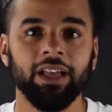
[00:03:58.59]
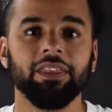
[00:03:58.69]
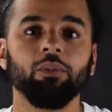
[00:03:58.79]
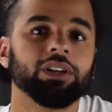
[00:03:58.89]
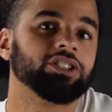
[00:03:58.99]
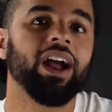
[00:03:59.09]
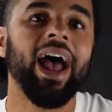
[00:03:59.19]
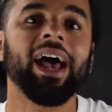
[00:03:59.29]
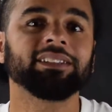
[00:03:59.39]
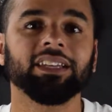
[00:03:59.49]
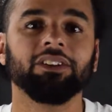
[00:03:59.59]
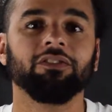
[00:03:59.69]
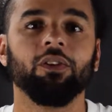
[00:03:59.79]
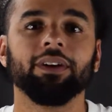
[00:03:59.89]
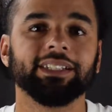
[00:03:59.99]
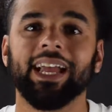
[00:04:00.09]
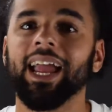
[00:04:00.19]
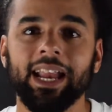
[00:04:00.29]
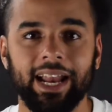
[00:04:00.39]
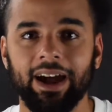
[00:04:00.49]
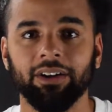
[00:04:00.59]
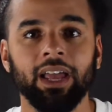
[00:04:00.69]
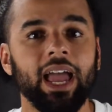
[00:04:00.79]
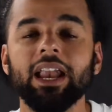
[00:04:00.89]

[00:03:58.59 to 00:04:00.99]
then what you're asking for is a handout.